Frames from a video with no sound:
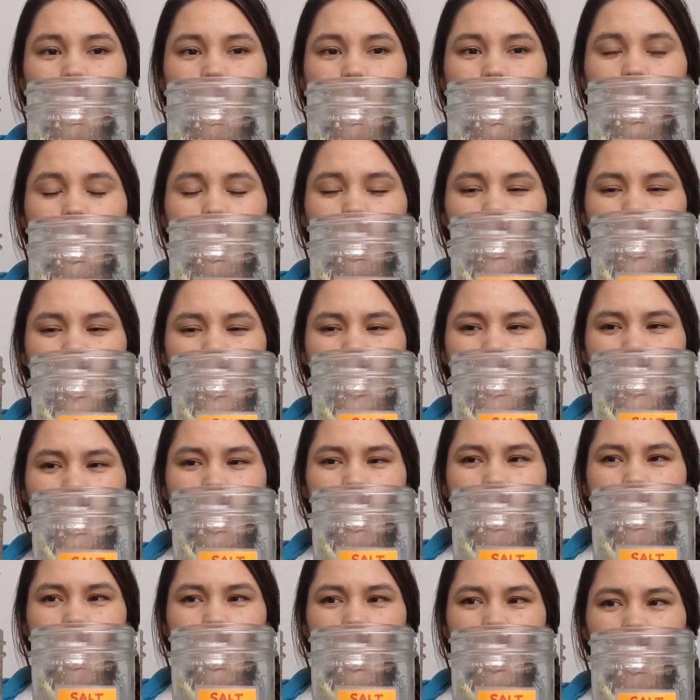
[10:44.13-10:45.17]
Which ones
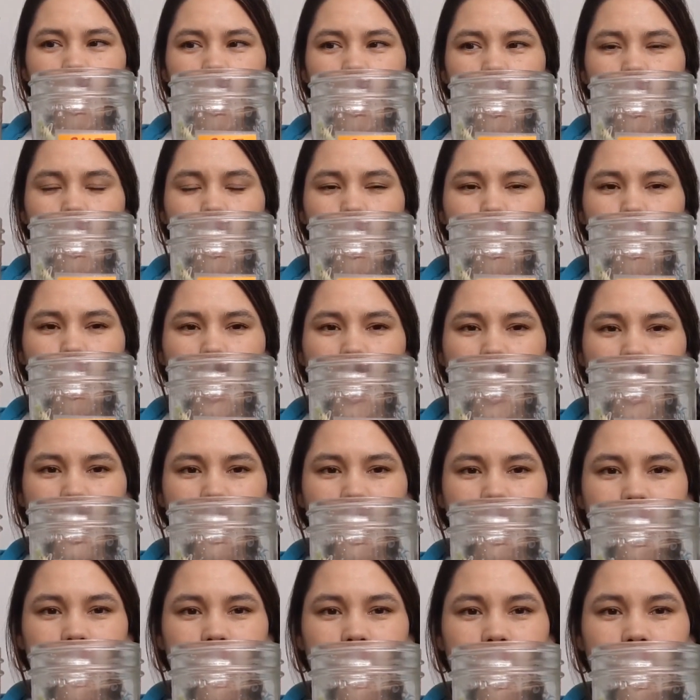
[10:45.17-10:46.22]
do you think grew the
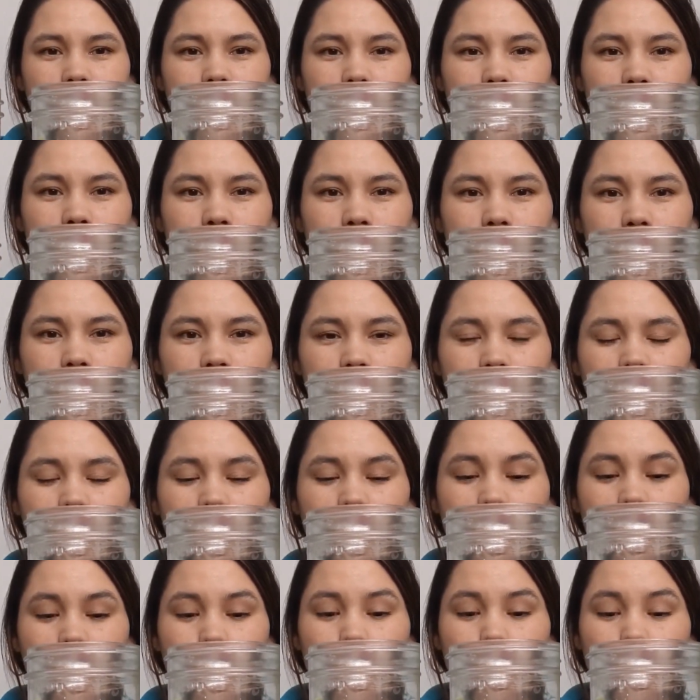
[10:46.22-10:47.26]
best?
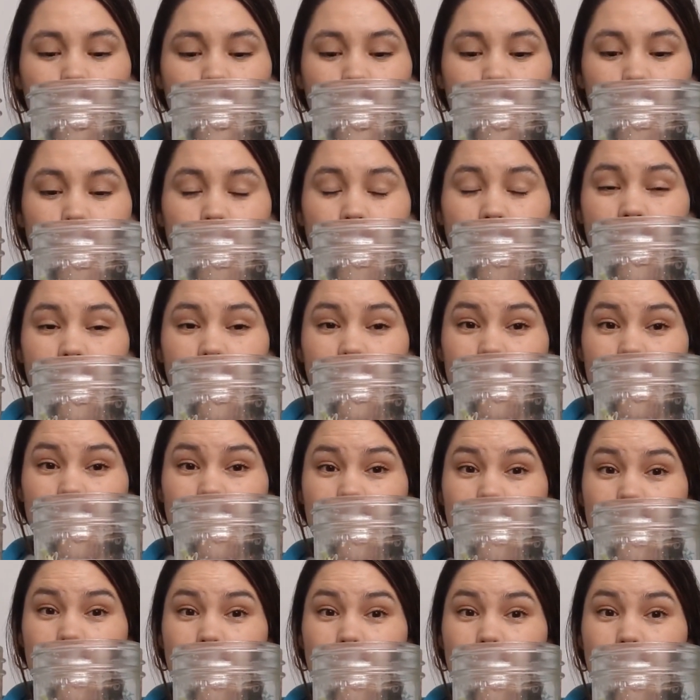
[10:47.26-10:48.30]
Which ones
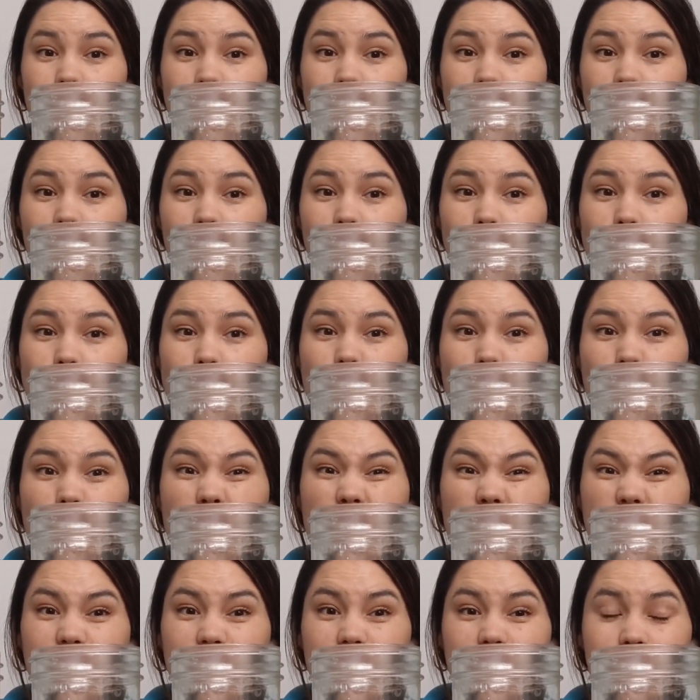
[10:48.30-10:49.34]
do you think grew the
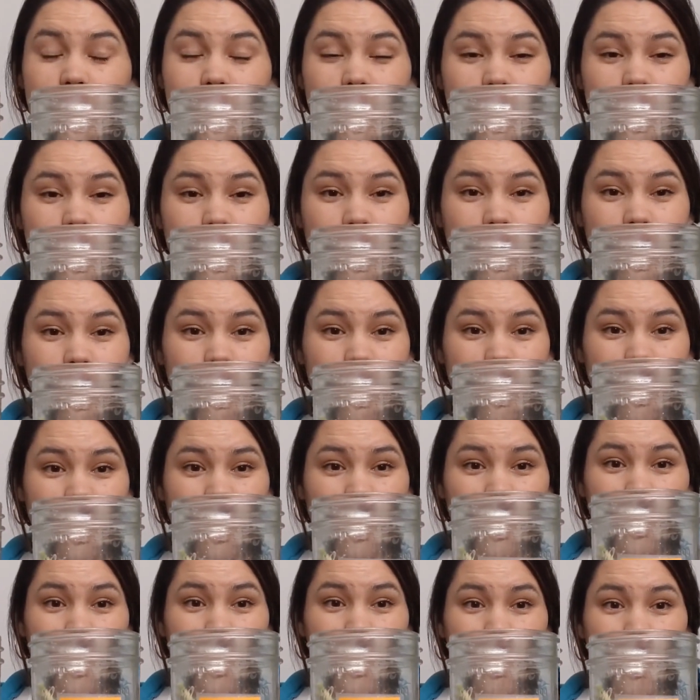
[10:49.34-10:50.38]
worst?
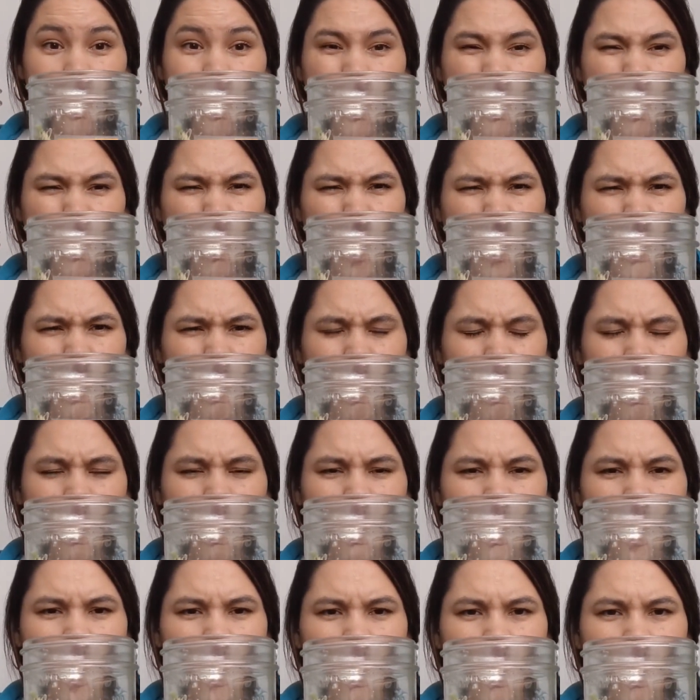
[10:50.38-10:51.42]
Why do you
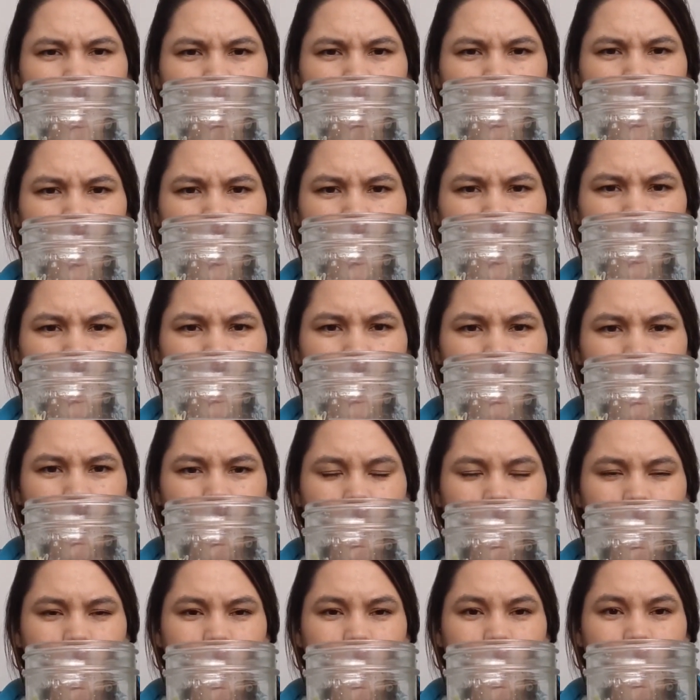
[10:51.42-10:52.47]
think that could be?
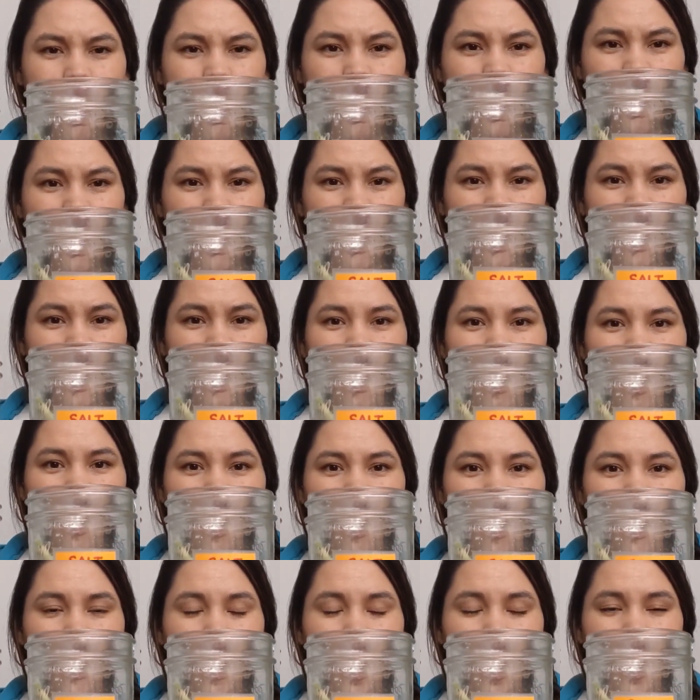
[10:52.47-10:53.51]

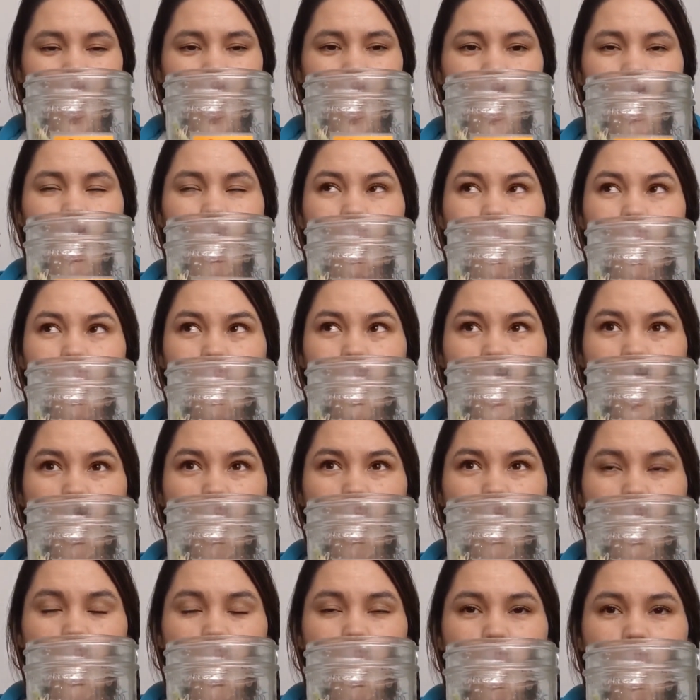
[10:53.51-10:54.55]
All right, and I also
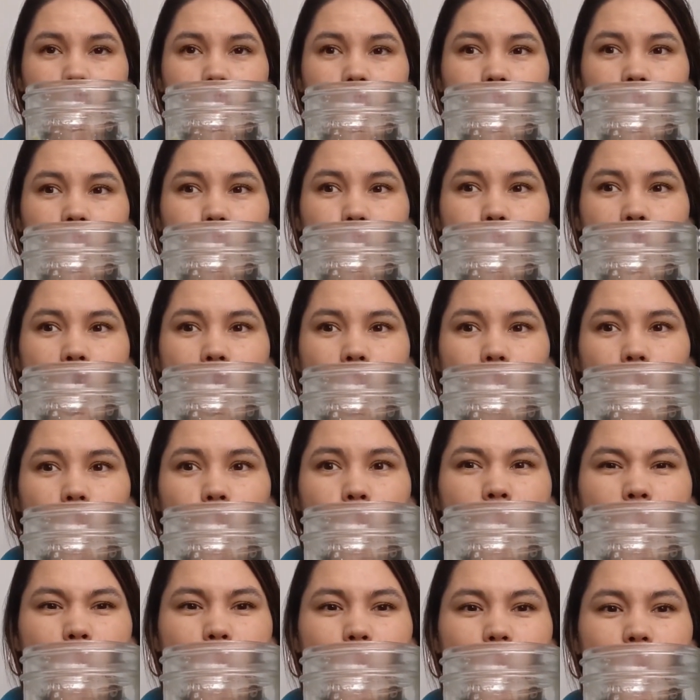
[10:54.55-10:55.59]
now want you to think about,
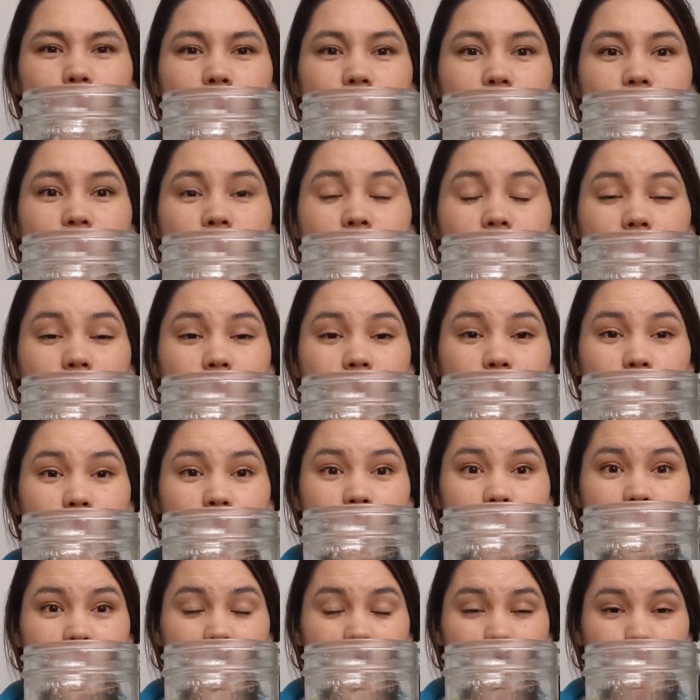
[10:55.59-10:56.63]
remember the very
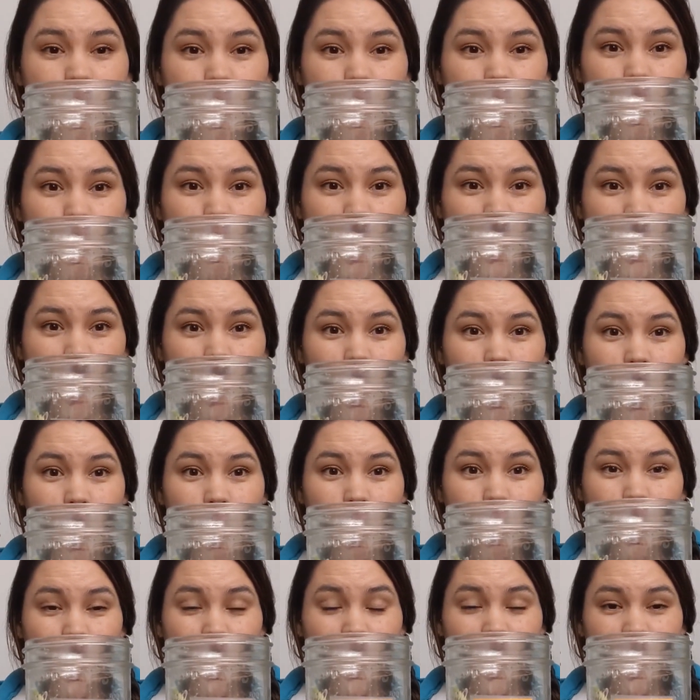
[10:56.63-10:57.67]
first day when we made our
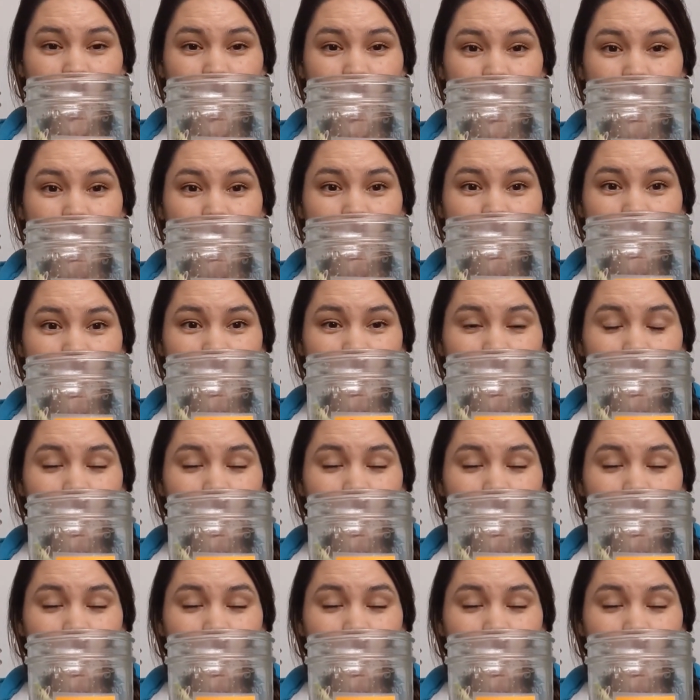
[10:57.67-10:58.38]
own predictions?